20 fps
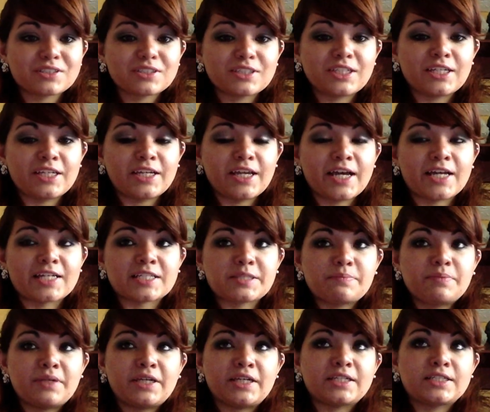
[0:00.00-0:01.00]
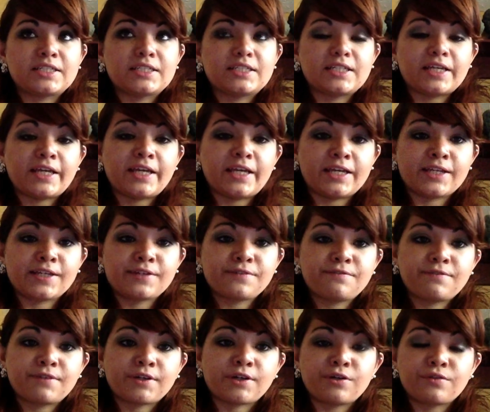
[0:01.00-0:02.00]
He has been in
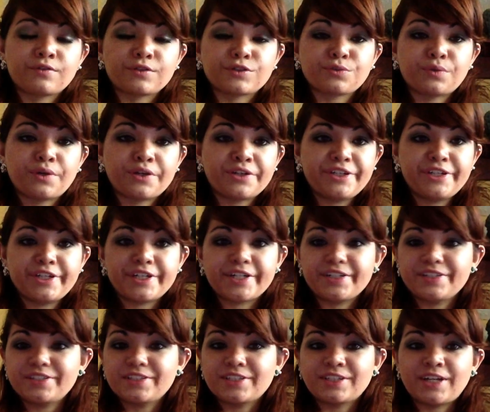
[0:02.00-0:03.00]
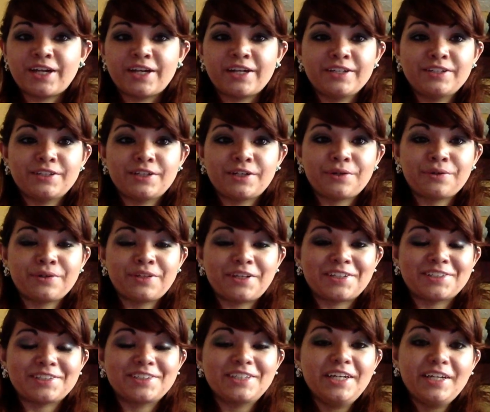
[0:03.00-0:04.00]
for over 20 years, and I know
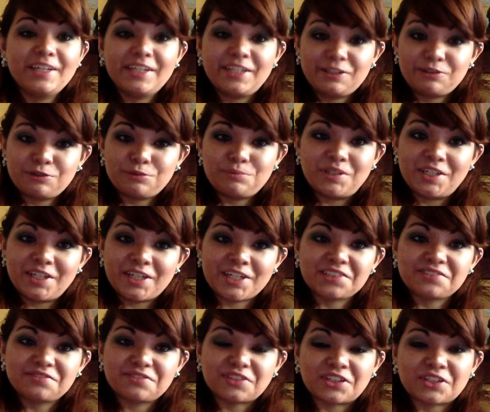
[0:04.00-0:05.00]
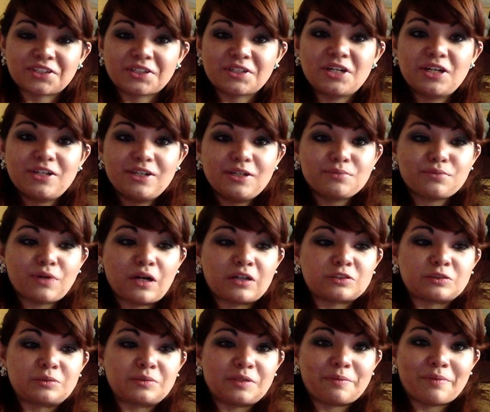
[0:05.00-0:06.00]
that he will be in for
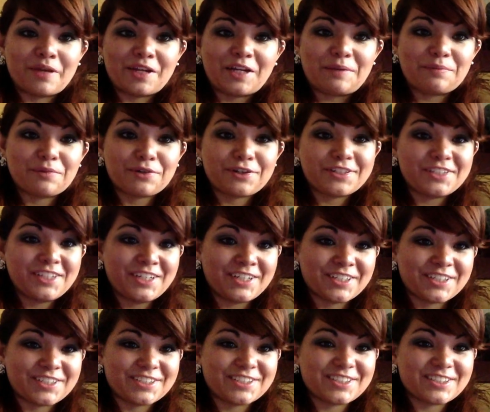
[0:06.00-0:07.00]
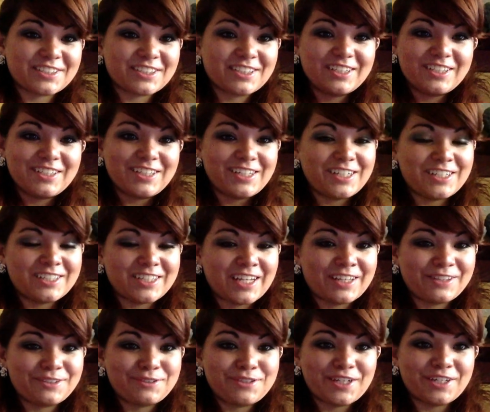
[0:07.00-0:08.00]
probably many more years. He's a
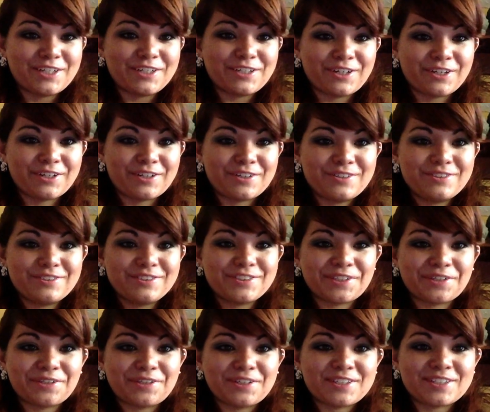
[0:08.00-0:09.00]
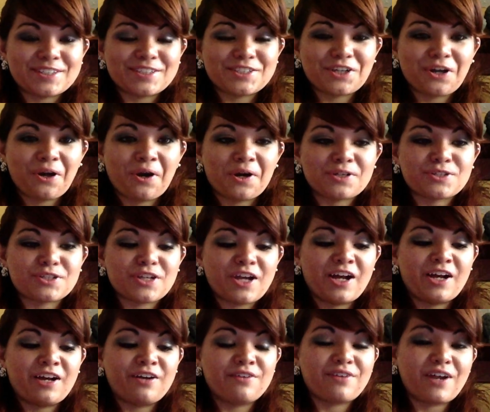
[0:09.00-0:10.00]
lieutenant colonel, so he's in charge
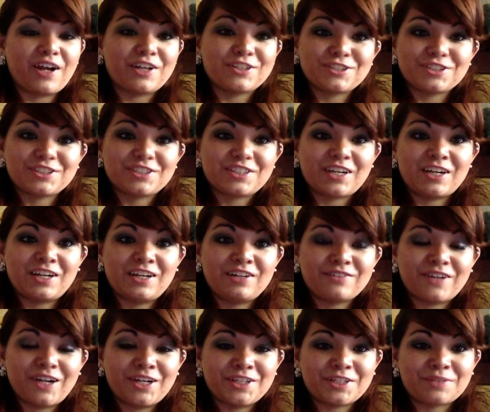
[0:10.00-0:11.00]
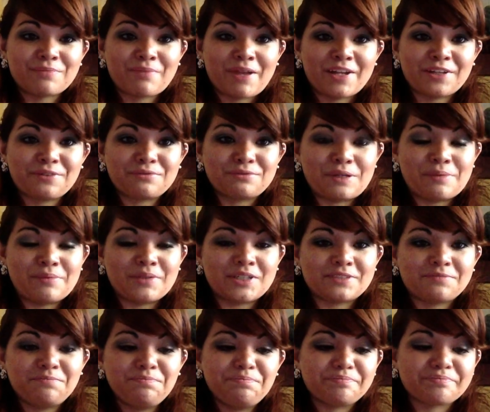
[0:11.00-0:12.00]
of hundreds of other men and women.